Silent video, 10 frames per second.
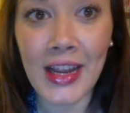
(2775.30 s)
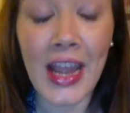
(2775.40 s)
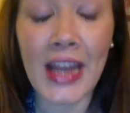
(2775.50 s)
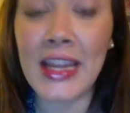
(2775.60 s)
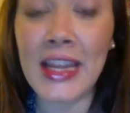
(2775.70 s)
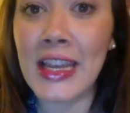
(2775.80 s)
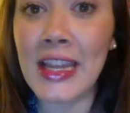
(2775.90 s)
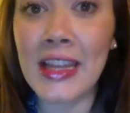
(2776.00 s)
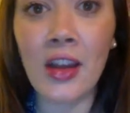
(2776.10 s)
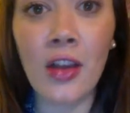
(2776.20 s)
and
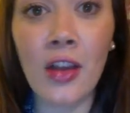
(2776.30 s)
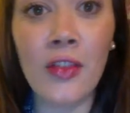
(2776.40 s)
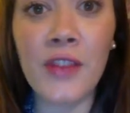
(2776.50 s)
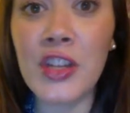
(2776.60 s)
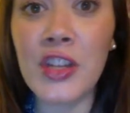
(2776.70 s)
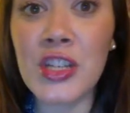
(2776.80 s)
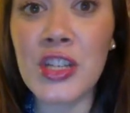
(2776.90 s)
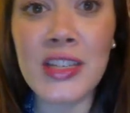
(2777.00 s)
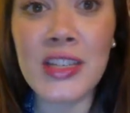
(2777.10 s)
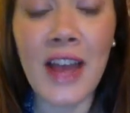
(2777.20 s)
again, their vision
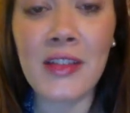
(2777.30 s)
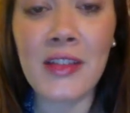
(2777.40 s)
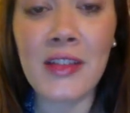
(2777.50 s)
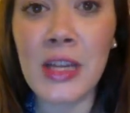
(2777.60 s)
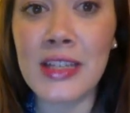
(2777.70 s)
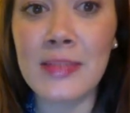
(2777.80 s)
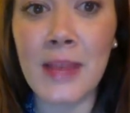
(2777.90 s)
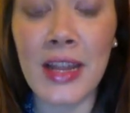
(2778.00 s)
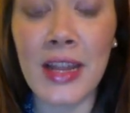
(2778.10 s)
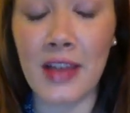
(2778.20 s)
doesn't have to be to
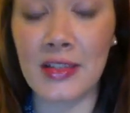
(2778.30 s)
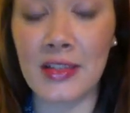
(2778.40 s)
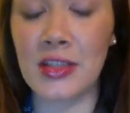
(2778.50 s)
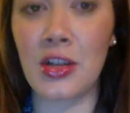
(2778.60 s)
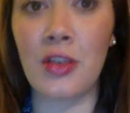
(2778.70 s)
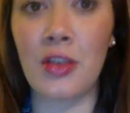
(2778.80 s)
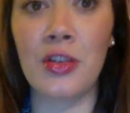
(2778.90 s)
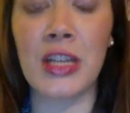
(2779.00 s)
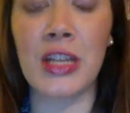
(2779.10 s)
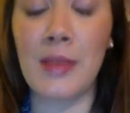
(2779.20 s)
make thousands of
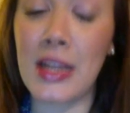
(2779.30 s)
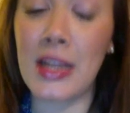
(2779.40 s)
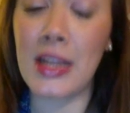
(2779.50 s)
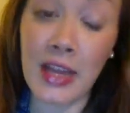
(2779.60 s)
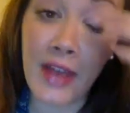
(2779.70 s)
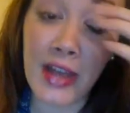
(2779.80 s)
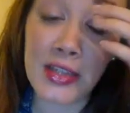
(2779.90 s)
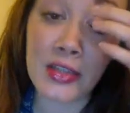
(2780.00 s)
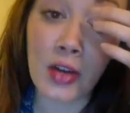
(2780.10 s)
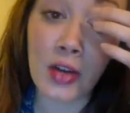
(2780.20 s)
dollars. It can be to get that
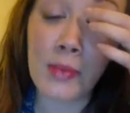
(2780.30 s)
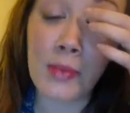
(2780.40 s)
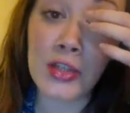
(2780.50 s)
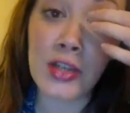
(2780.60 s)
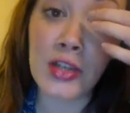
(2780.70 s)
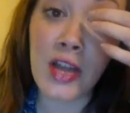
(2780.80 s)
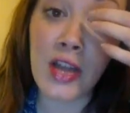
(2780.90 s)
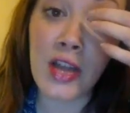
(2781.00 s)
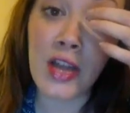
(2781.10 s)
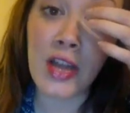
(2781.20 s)
fast start, because you never
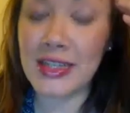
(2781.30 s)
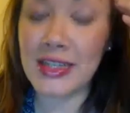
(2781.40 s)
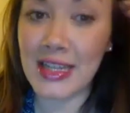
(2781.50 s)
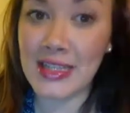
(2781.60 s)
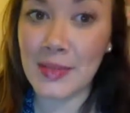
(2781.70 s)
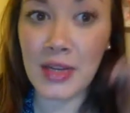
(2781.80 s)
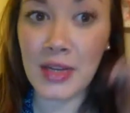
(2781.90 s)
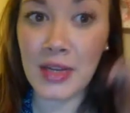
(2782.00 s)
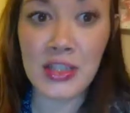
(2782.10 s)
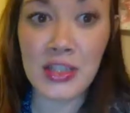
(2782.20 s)
know who's going to sign someone
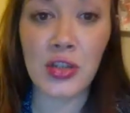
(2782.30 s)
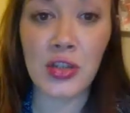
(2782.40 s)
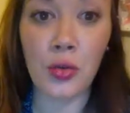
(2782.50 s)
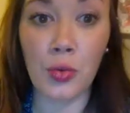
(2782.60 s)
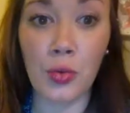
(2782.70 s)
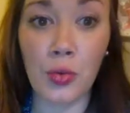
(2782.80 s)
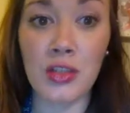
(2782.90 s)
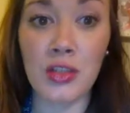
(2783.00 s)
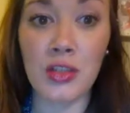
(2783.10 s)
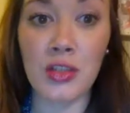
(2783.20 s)
up that's just a total rock
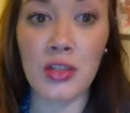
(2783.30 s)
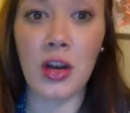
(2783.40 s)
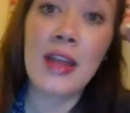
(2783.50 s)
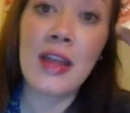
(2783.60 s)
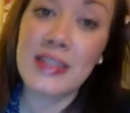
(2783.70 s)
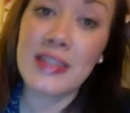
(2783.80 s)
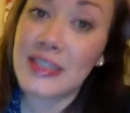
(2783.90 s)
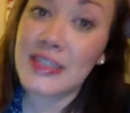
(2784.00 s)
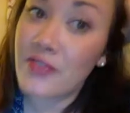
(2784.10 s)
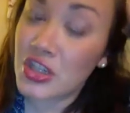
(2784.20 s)
star that
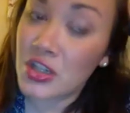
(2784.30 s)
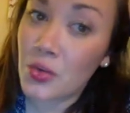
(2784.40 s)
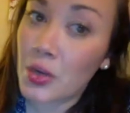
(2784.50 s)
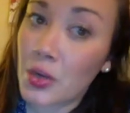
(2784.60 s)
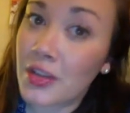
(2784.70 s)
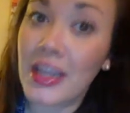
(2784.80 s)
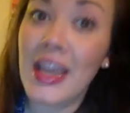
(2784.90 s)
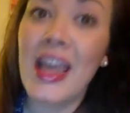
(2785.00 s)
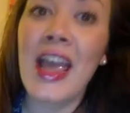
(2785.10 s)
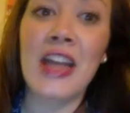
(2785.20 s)
sees the vision quickly
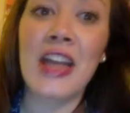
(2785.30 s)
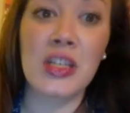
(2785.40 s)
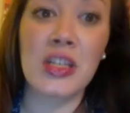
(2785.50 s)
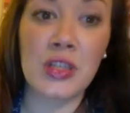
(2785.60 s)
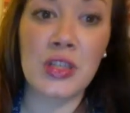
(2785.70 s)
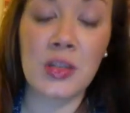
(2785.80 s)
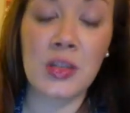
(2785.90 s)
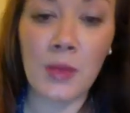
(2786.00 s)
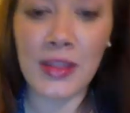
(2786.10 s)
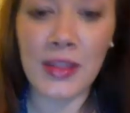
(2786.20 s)
and just wants to
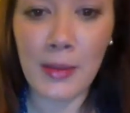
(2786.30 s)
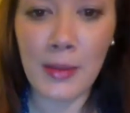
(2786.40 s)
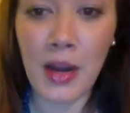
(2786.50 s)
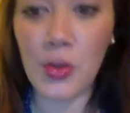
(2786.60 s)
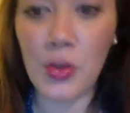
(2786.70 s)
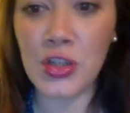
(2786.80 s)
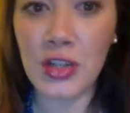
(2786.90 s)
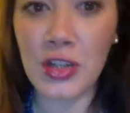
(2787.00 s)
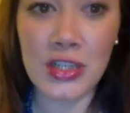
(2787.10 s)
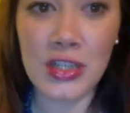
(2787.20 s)
run with it. But I want y'all
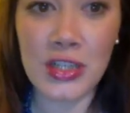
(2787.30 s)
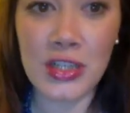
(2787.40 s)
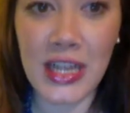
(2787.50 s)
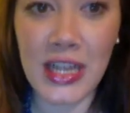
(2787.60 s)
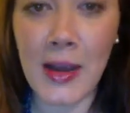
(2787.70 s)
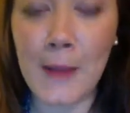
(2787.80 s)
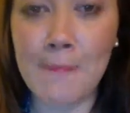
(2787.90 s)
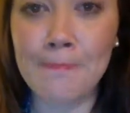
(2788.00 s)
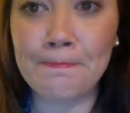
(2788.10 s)
to understand, at